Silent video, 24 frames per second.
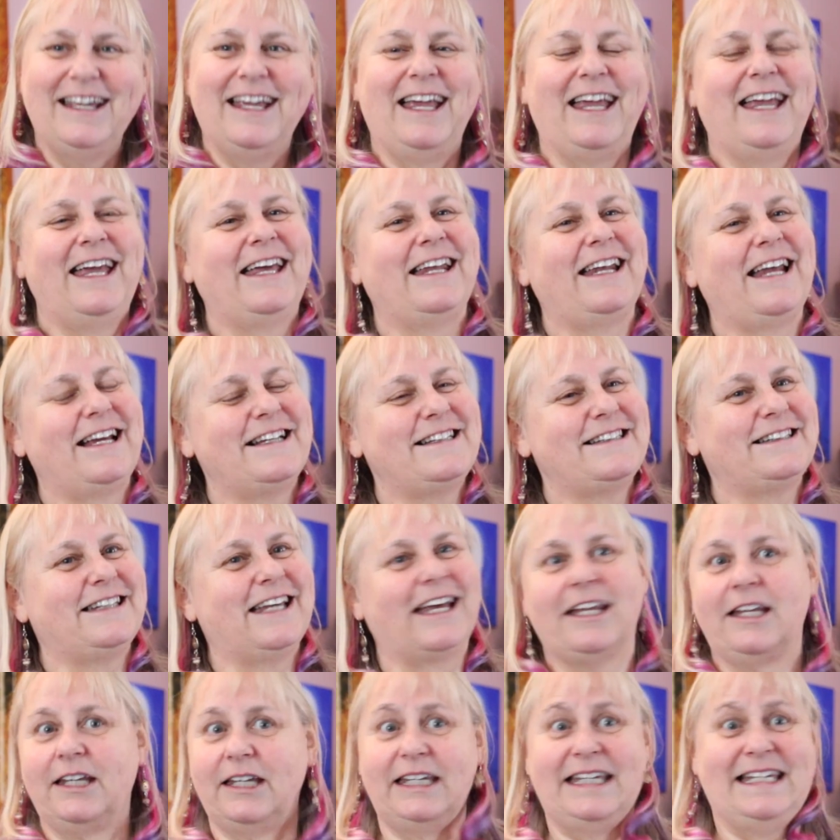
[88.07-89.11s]
And I
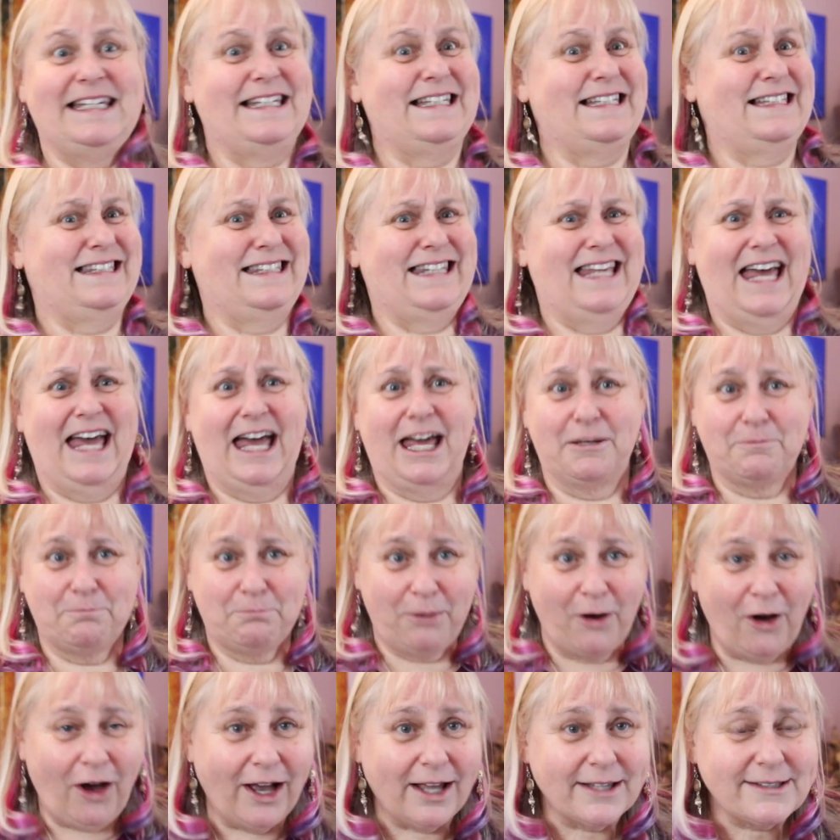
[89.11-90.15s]
said, is that
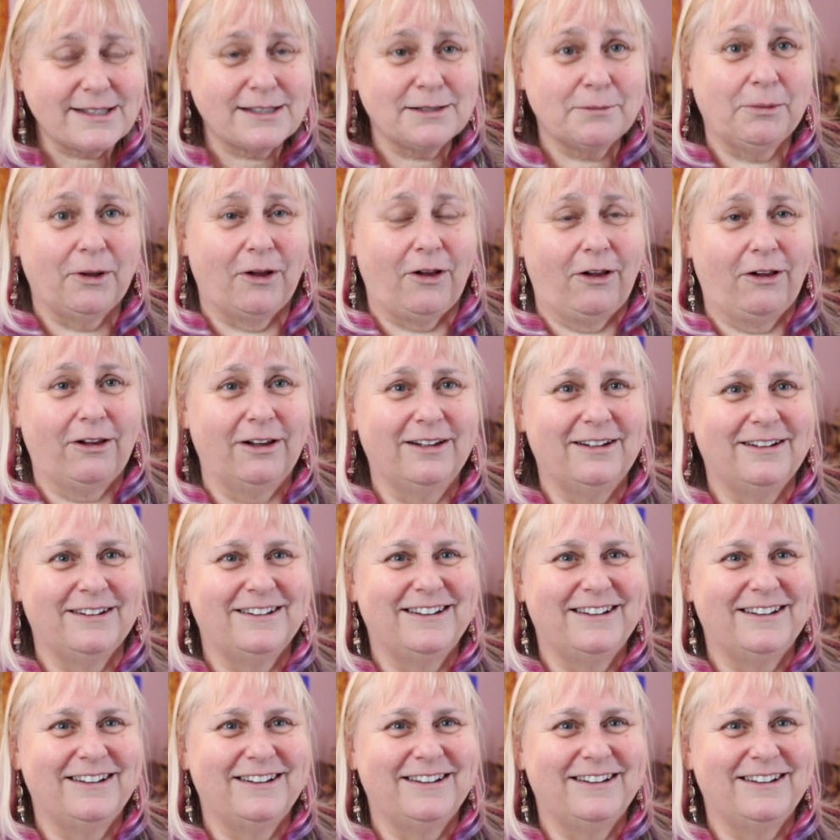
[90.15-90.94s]
possible?